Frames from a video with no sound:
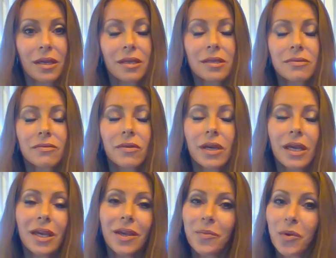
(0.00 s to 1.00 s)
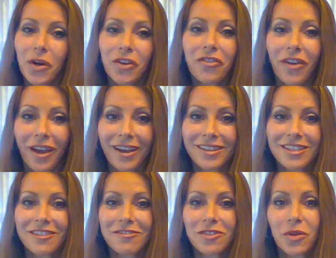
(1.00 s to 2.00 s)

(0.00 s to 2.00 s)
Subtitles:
it is way more effective